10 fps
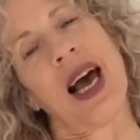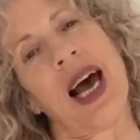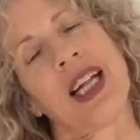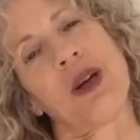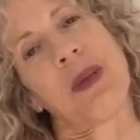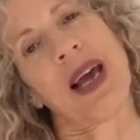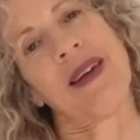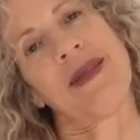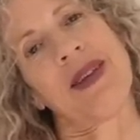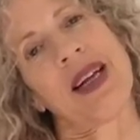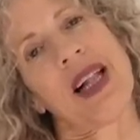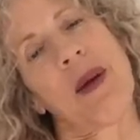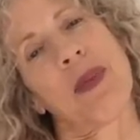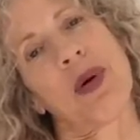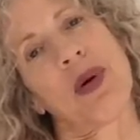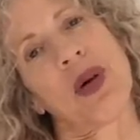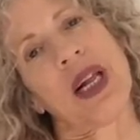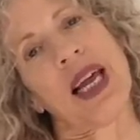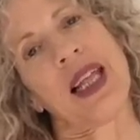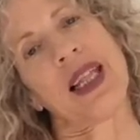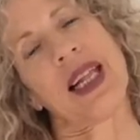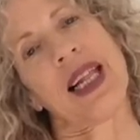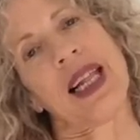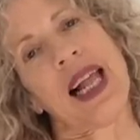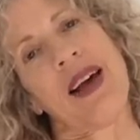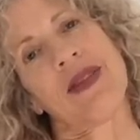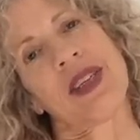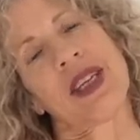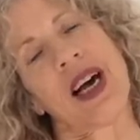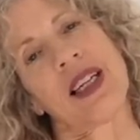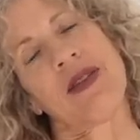and you may feel a pull in the left side